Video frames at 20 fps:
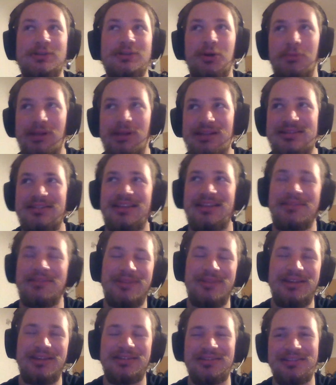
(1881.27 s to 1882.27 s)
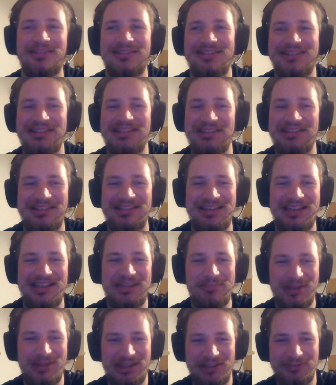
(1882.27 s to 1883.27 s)
normal as it can be in
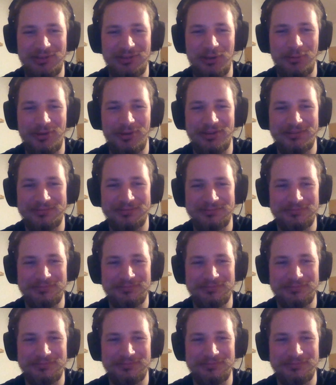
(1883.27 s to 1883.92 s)
the middle of nowhere.